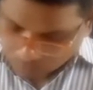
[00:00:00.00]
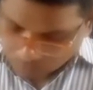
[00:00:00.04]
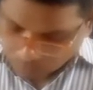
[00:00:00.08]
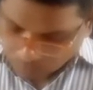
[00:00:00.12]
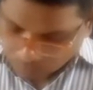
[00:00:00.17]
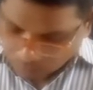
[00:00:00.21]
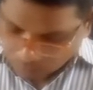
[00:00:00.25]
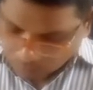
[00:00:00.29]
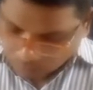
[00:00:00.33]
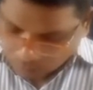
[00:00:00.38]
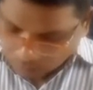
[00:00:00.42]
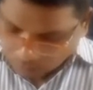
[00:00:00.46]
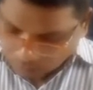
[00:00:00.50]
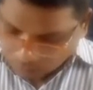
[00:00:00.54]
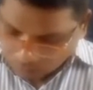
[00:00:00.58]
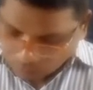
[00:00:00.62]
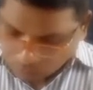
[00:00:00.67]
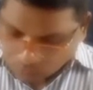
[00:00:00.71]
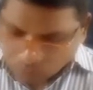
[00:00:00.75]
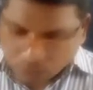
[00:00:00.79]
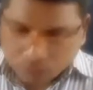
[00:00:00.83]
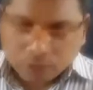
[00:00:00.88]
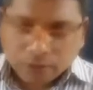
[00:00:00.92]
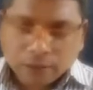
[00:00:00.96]

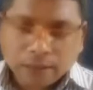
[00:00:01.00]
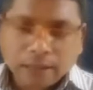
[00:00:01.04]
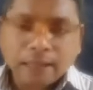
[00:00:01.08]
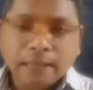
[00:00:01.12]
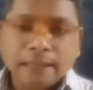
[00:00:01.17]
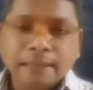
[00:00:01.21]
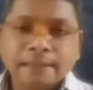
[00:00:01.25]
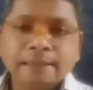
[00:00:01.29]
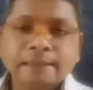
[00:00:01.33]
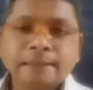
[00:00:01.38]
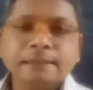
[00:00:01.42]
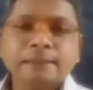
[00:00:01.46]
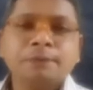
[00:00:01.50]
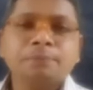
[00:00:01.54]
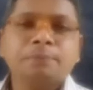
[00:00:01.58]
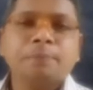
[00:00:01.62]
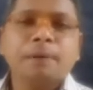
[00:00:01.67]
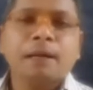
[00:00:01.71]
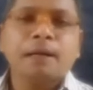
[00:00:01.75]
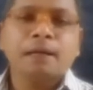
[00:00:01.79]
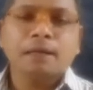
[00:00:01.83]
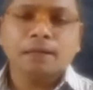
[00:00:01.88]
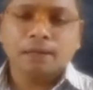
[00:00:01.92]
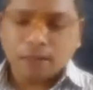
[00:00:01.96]
Now, in this
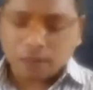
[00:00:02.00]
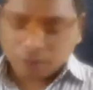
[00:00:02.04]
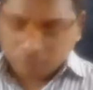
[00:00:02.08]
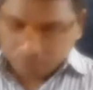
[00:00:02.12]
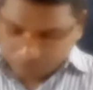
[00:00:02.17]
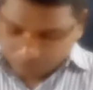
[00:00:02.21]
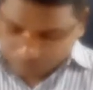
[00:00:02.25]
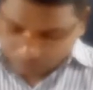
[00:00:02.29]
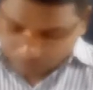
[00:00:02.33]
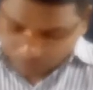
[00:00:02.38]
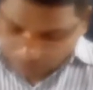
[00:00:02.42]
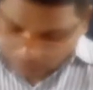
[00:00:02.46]
paragraph, we have